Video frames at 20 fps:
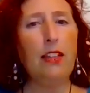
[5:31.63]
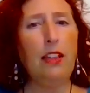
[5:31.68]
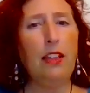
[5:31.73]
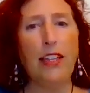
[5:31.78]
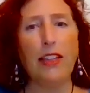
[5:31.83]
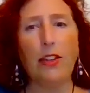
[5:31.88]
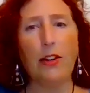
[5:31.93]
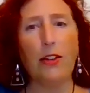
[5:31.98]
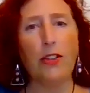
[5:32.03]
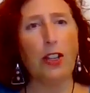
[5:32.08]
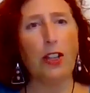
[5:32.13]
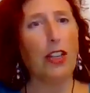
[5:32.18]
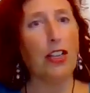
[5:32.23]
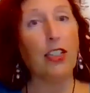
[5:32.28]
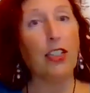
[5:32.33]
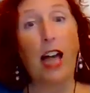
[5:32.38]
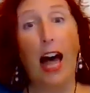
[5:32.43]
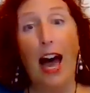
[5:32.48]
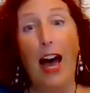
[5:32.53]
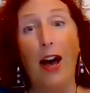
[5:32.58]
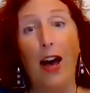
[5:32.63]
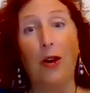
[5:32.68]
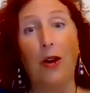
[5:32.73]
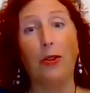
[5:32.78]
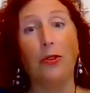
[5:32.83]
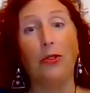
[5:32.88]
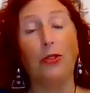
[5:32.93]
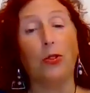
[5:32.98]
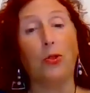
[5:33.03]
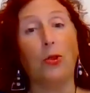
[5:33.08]
like there's a
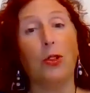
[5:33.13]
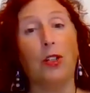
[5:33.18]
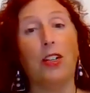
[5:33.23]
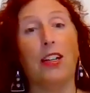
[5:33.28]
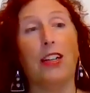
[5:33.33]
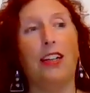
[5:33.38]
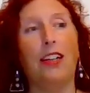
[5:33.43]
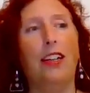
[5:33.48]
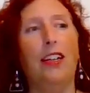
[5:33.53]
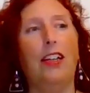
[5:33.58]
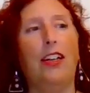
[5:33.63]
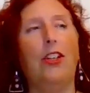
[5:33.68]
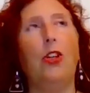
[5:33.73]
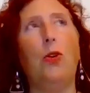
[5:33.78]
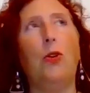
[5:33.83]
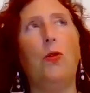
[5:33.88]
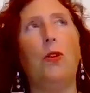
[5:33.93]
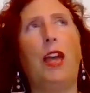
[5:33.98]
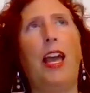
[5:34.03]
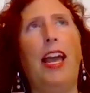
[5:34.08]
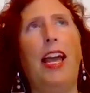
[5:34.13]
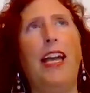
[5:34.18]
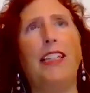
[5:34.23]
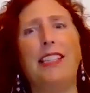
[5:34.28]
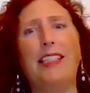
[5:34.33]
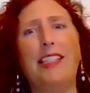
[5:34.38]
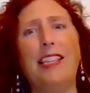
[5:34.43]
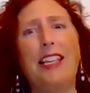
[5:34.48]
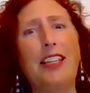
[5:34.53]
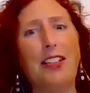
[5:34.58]
cloud, or you
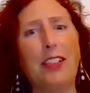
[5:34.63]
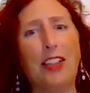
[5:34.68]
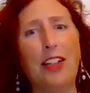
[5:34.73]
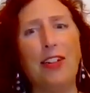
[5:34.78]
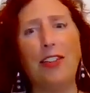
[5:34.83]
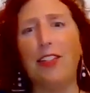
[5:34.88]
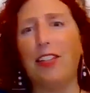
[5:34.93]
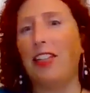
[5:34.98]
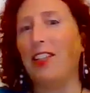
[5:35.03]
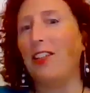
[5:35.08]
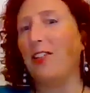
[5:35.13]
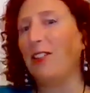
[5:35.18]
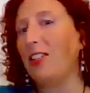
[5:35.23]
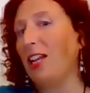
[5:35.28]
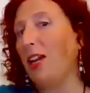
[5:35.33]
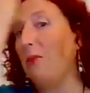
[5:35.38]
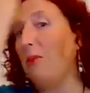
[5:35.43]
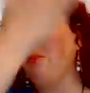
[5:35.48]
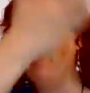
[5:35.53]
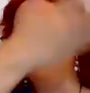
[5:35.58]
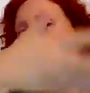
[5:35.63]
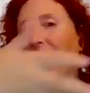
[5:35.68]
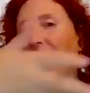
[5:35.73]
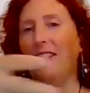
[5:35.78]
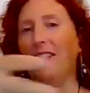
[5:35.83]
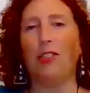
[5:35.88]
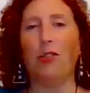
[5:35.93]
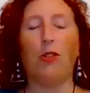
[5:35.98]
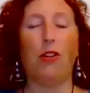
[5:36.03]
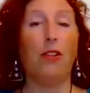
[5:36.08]
can't see clearly. There's like a
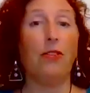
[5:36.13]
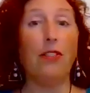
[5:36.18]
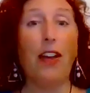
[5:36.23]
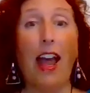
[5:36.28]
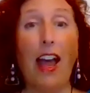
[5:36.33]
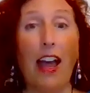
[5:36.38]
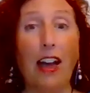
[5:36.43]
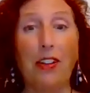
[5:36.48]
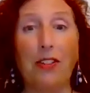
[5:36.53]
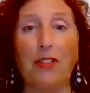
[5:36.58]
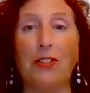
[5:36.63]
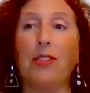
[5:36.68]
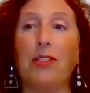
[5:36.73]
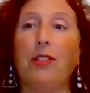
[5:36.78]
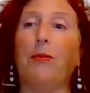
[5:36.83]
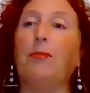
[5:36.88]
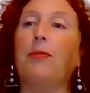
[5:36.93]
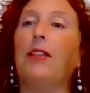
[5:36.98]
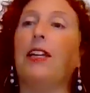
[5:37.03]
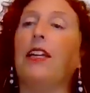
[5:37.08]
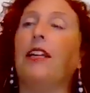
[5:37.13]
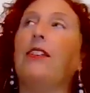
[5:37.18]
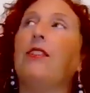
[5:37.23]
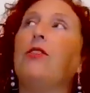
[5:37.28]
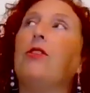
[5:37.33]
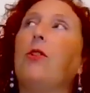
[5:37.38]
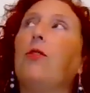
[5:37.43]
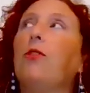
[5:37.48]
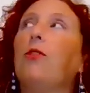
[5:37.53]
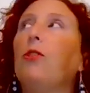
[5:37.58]
mist or a veil or something.
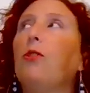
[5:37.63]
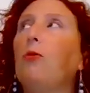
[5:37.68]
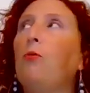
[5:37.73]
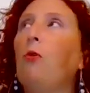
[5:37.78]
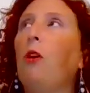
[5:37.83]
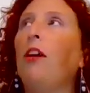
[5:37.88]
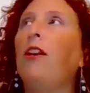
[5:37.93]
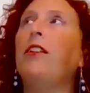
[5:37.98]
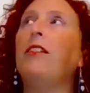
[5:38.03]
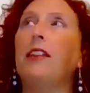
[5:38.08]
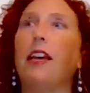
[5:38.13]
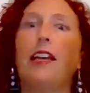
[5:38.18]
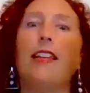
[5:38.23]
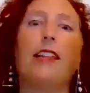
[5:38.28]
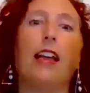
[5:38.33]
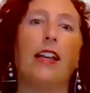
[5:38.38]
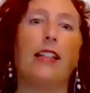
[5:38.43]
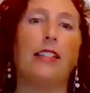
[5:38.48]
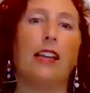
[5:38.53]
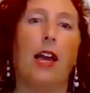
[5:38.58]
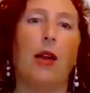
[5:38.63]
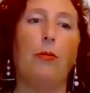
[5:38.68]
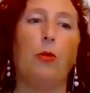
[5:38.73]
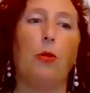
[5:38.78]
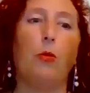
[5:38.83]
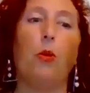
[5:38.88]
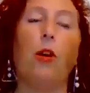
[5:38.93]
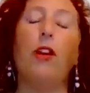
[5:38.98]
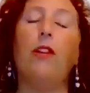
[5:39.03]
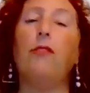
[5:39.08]
And so you want to take that time.
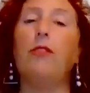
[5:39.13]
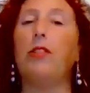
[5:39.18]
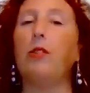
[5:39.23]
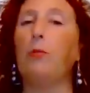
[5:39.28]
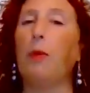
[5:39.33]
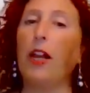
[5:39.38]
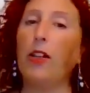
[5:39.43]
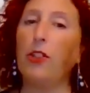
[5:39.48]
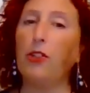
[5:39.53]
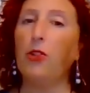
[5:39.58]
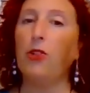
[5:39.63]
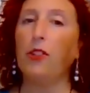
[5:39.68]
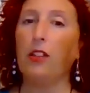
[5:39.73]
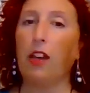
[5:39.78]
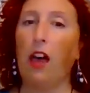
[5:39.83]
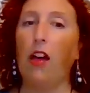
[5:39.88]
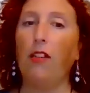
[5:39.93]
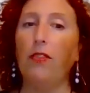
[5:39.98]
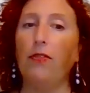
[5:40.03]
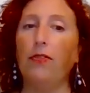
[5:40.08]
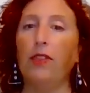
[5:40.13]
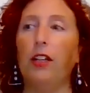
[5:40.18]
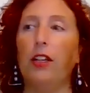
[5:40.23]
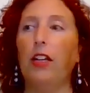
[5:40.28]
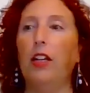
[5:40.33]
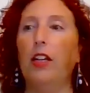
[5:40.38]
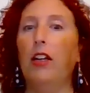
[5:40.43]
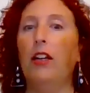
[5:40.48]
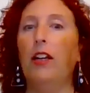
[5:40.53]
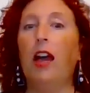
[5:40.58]
You want to respect yourself
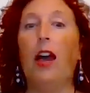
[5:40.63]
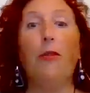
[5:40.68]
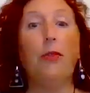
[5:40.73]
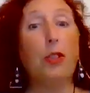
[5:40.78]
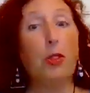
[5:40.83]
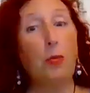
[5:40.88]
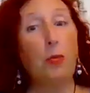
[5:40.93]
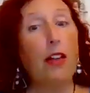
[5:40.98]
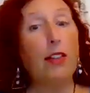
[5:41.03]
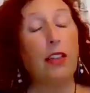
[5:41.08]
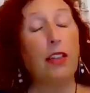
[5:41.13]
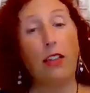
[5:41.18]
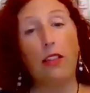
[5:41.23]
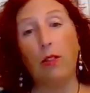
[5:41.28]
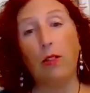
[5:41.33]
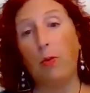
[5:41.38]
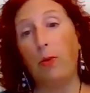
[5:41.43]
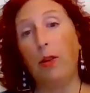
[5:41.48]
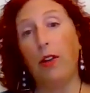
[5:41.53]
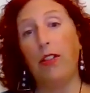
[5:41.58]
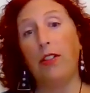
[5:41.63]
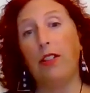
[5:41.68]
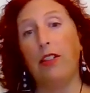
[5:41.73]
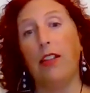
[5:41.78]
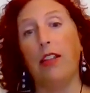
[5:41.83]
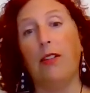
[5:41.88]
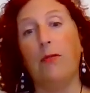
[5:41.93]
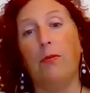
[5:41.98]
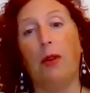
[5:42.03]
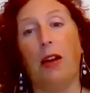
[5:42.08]
and respect that other
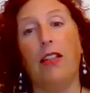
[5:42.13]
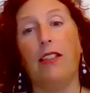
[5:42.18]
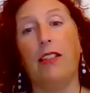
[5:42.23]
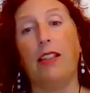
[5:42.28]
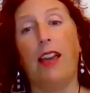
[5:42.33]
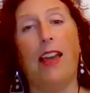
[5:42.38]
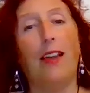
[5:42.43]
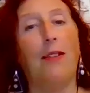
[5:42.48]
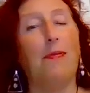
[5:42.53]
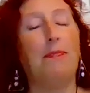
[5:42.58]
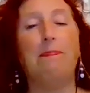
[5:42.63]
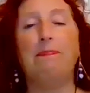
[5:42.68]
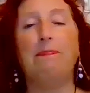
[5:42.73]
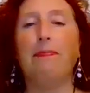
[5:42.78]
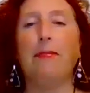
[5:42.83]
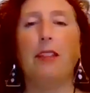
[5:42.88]
person by saying,